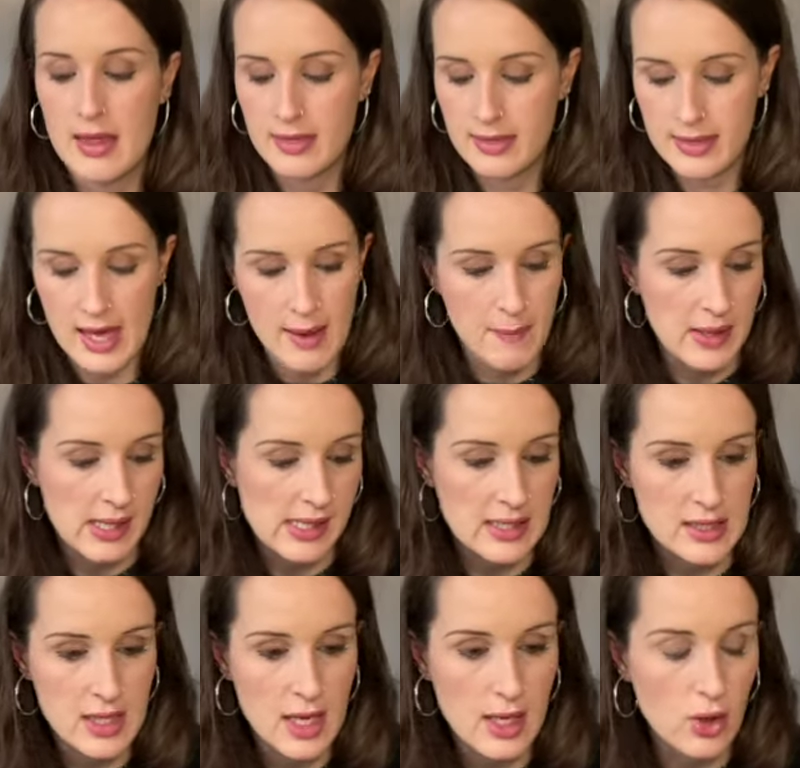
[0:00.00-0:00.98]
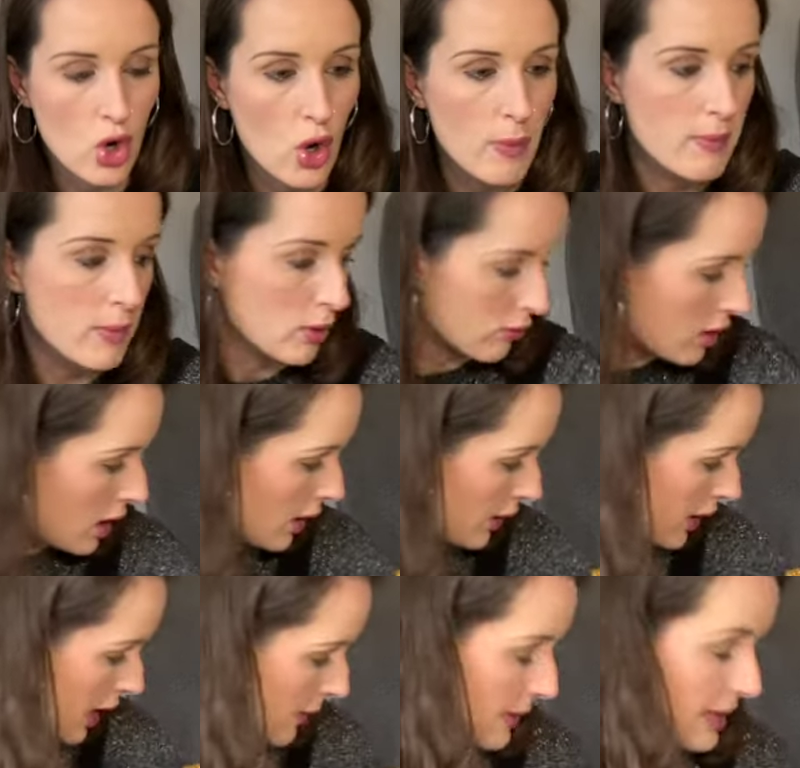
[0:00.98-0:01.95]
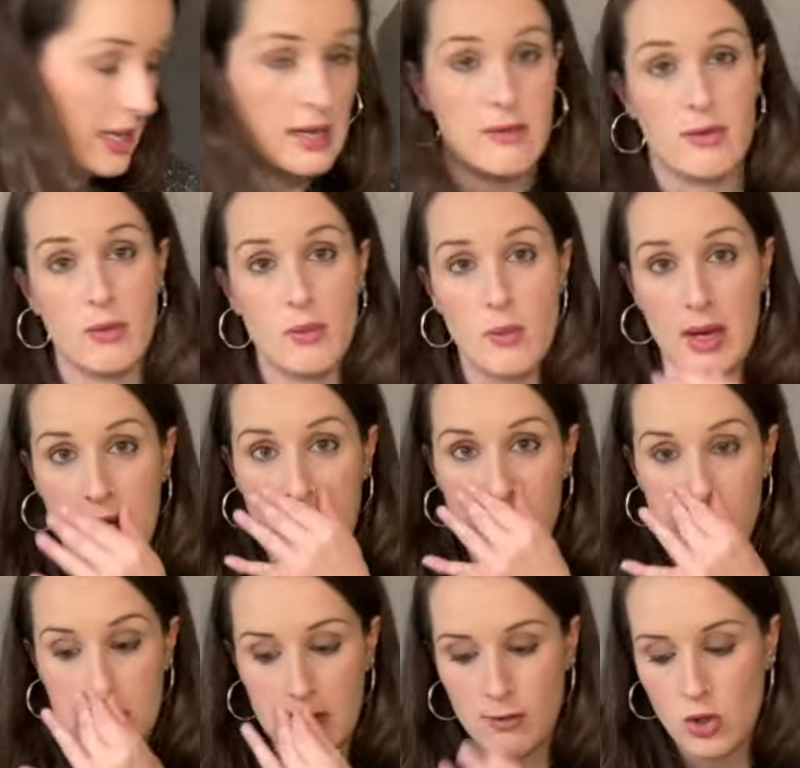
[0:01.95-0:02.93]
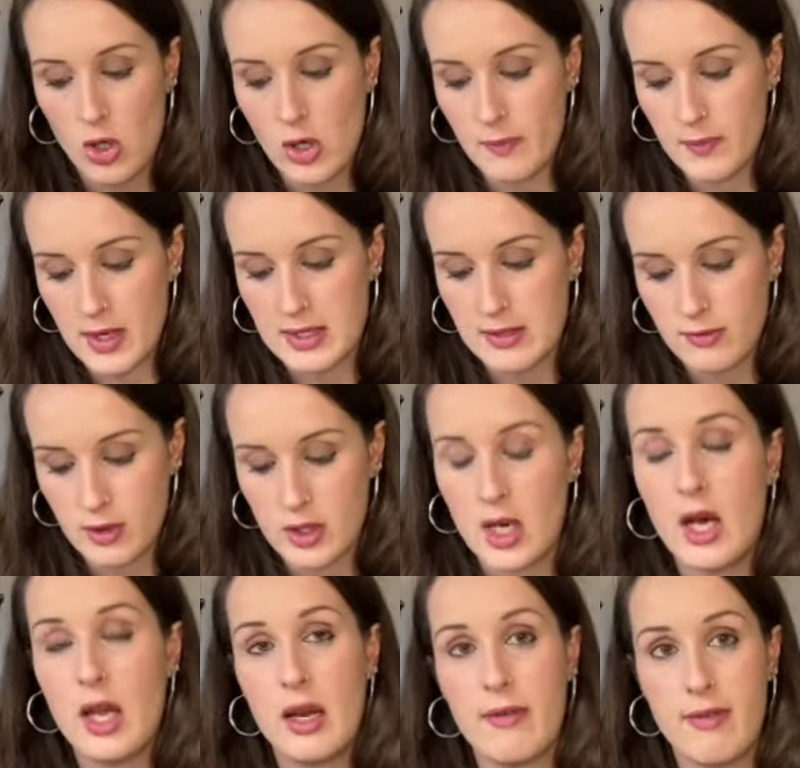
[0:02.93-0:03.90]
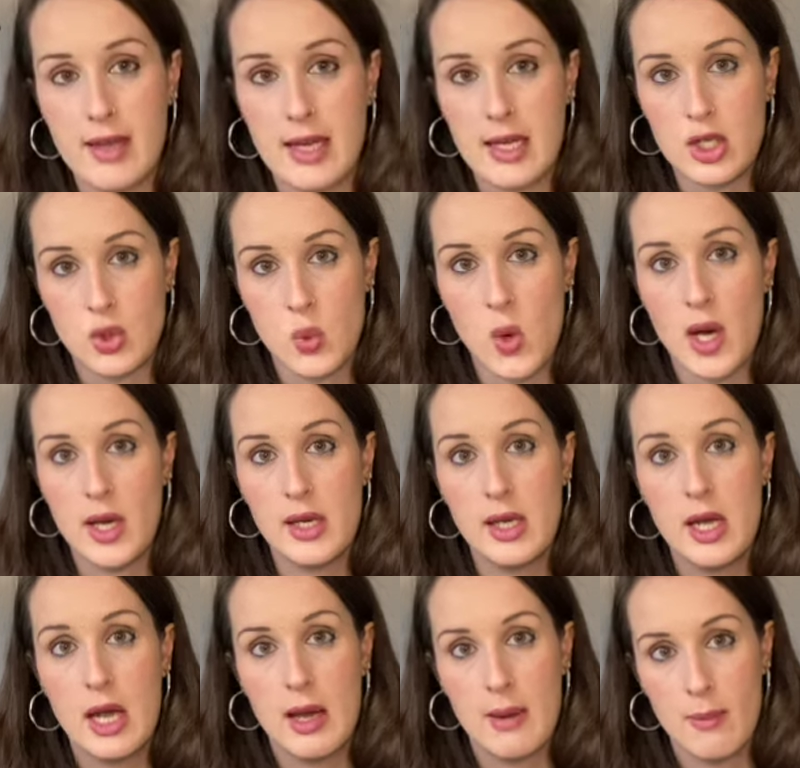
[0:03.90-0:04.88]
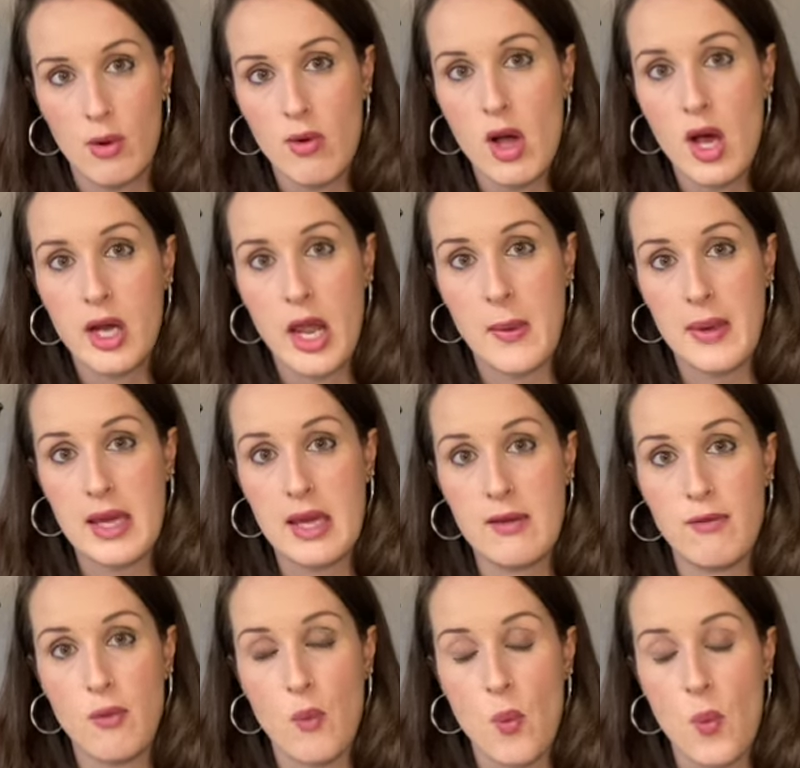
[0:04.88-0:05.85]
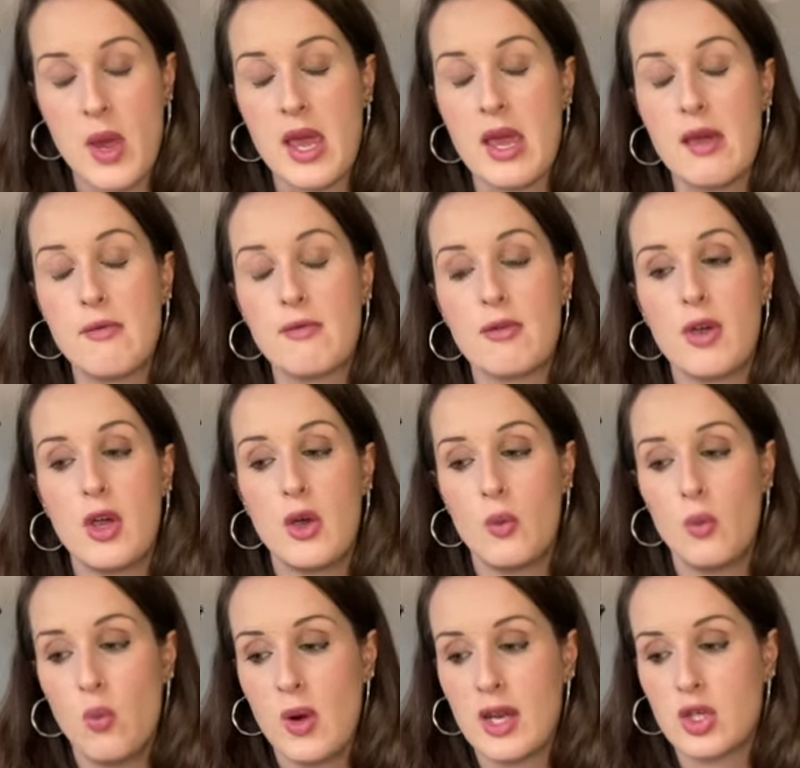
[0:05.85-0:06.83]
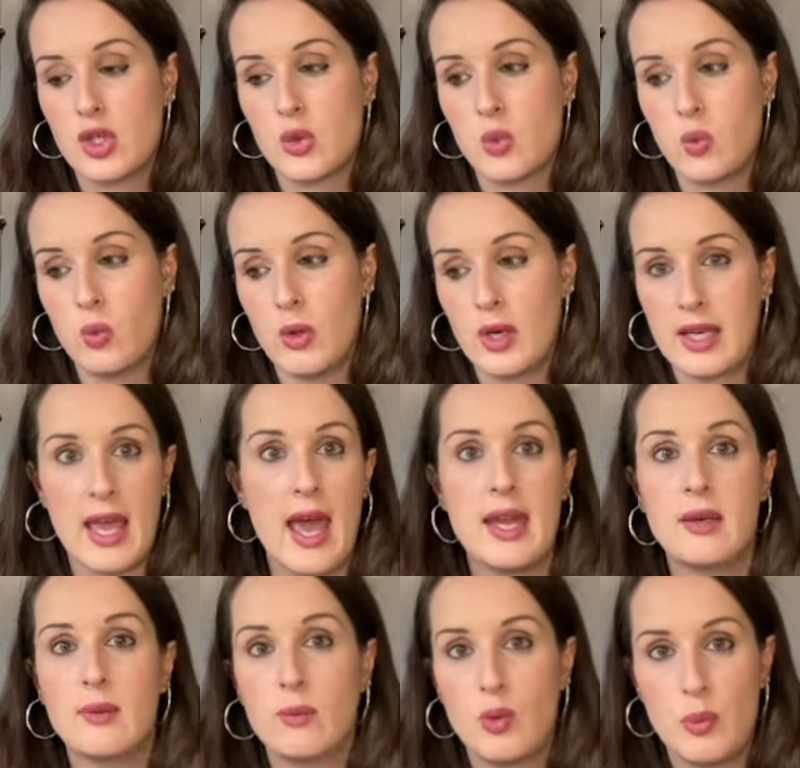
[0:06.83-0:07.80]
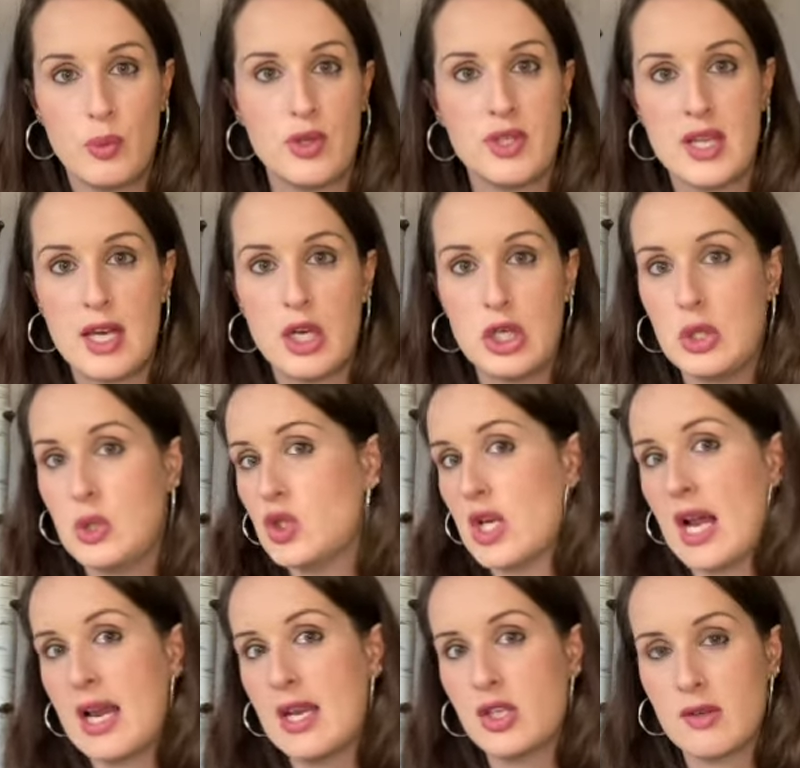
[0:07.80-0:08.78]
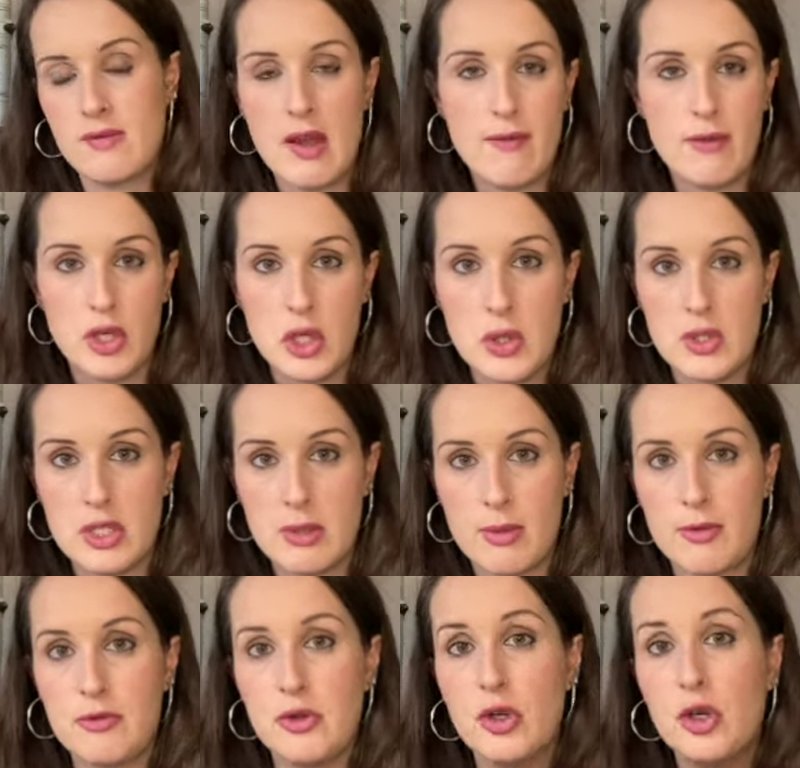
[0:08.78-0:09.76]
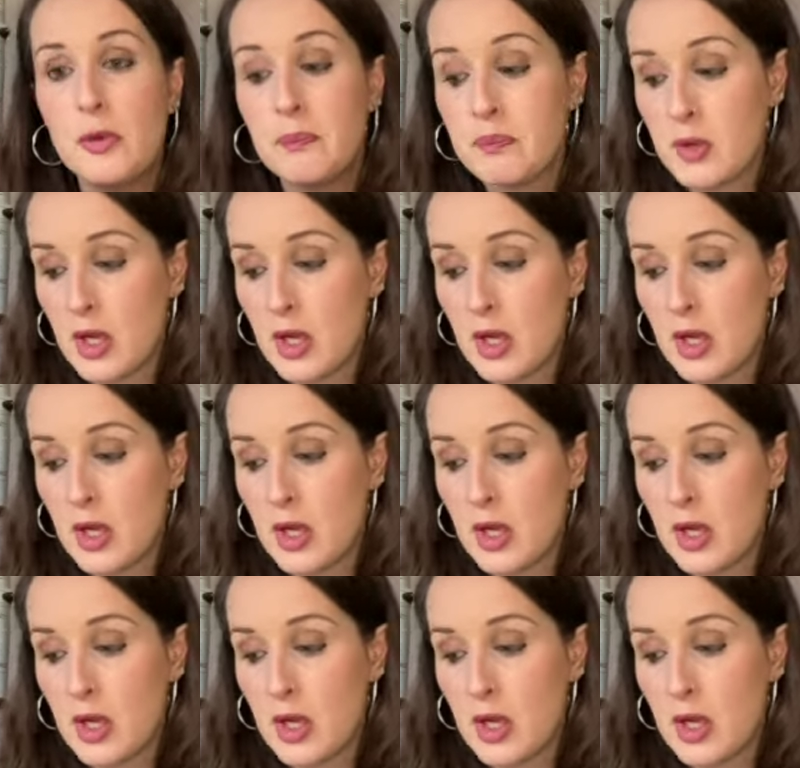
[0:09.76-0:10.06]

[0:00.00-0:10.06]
They're being done on Murano even weave. So I've got a different colour for each one. Murano even weave, which again will present a new challenge. I've never used it before.